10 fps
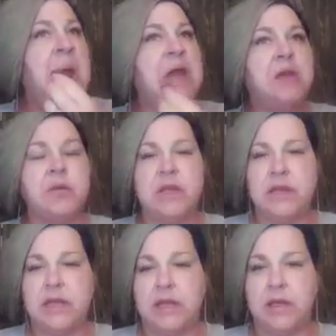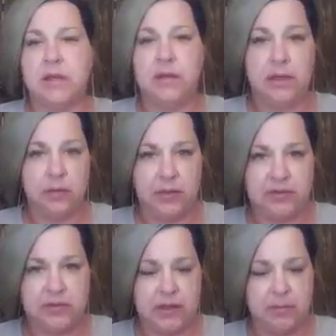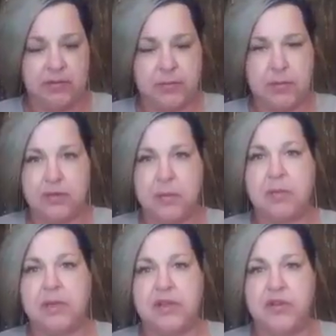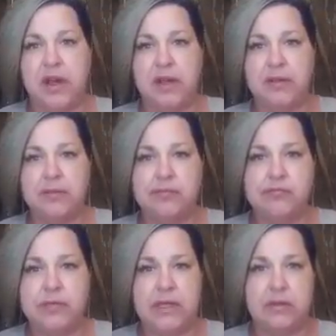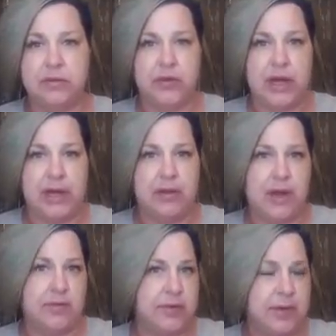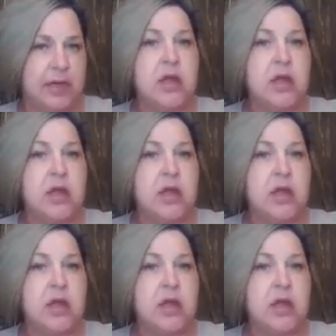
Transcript: You would think, wintertime is when most people get dry, dry out everywhere.